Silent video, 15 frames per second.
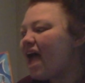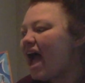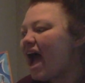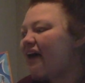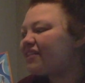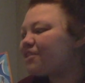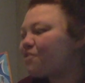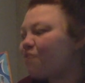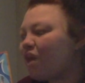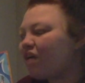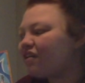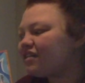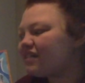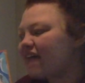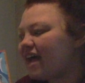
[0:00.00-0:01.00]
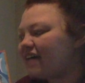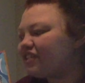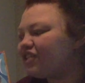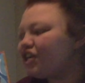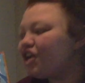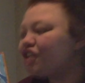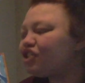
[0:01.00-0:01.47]
At the water's
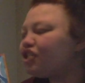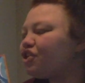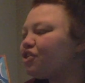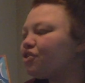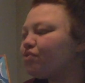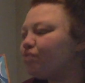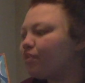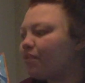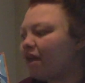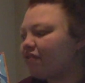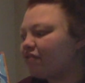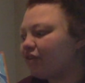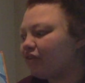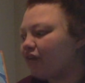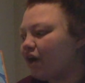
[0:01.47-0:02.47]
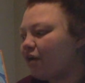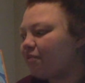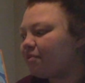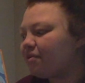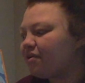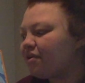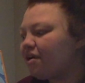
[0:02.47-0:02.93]
edge, she threw off her robe.
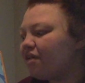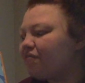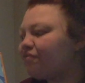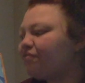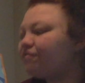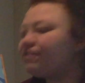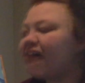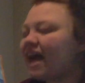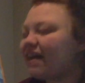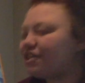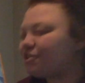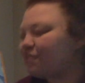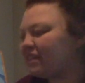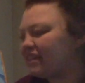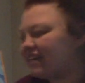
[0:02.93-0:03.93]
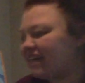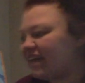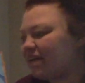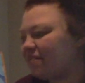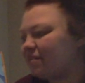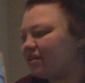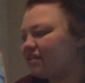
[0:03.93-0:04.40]
Flash went the
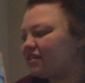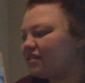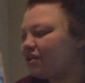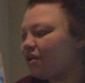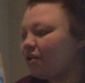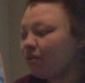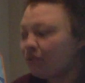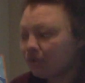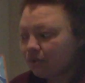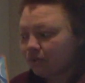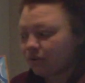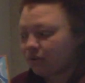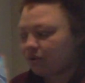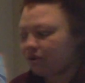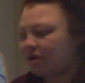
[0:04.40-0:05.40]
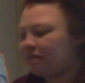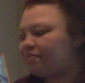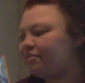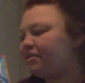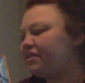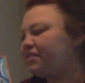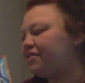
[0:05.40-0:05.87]
cameras. Ooh,
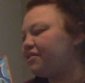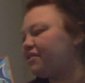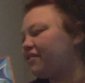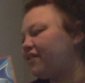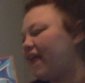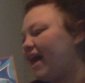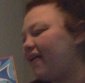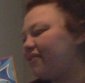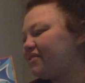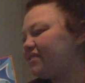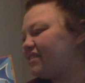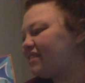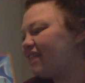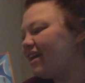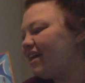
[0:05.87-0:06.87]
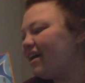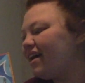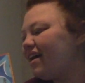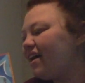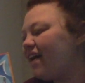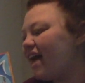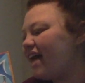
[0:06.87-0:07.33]
breathed the crowds.
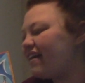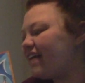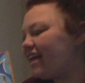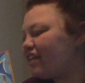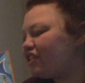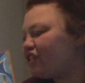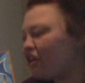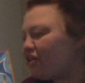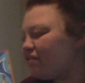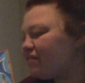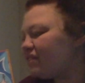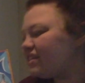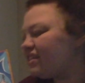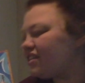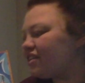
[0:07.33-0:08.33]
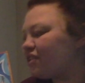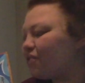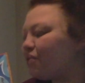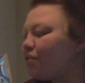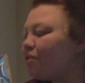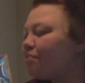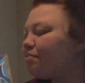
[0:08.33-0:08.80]
Annette dove into the
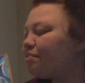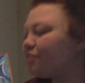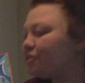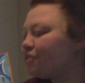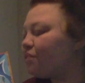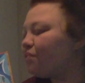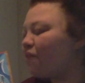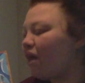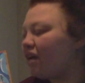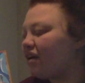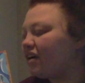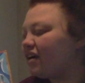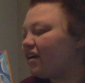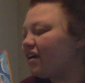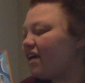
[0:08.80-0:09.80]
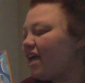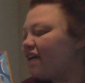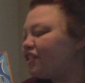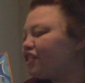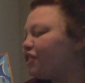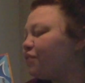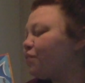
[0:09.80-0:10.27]
cool blue water.
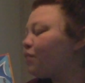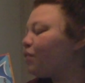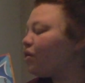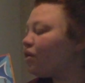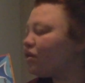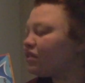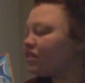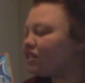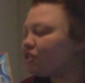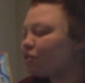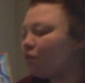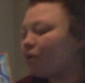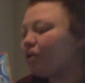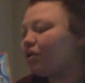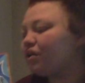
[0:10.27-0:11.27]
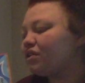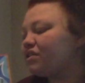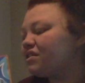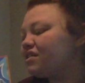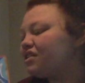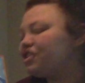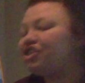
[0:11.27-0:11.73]
She whirled and twirled.
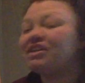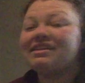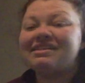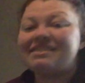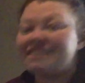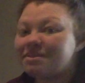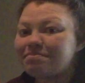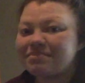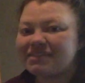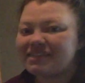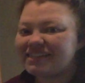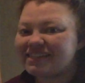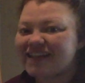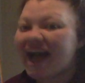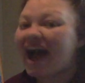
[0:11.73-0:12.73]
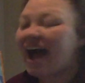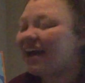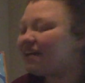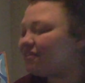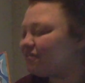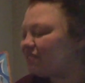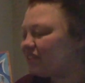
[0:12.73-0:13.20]
She dipped and
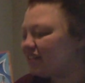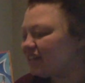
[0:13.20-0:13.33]
dived.